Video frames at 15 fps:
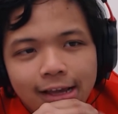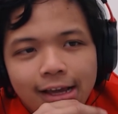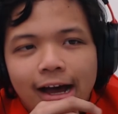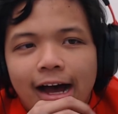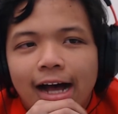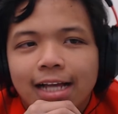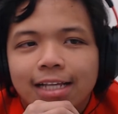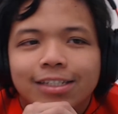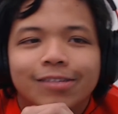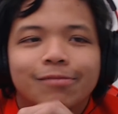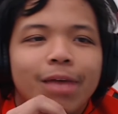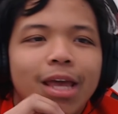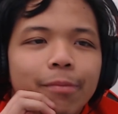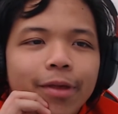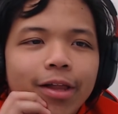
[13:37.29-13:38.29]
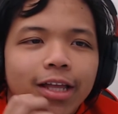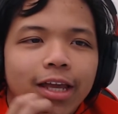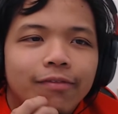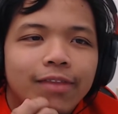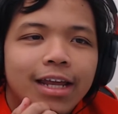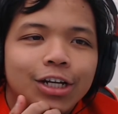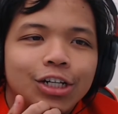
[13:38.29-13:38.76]
Uh, so maybe I'll
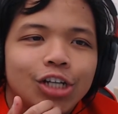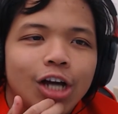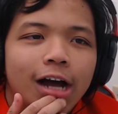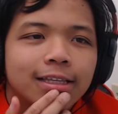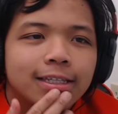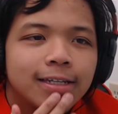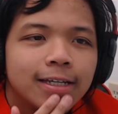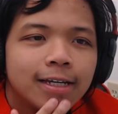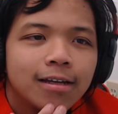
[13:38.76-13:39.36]
give that a shot.